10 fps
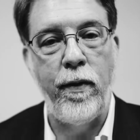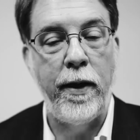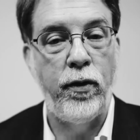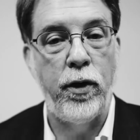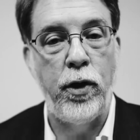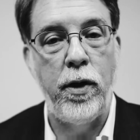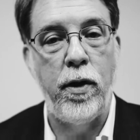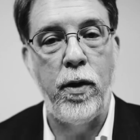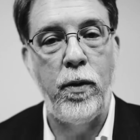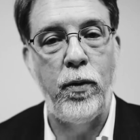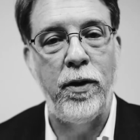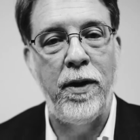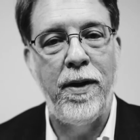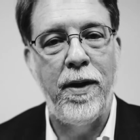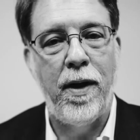That's the good news
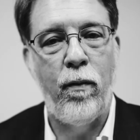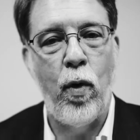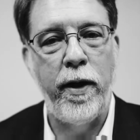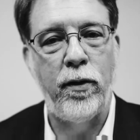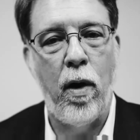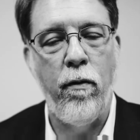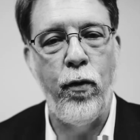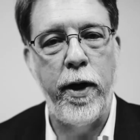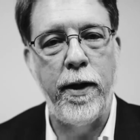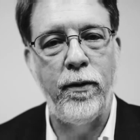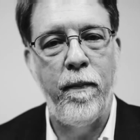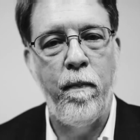of what He's offering us.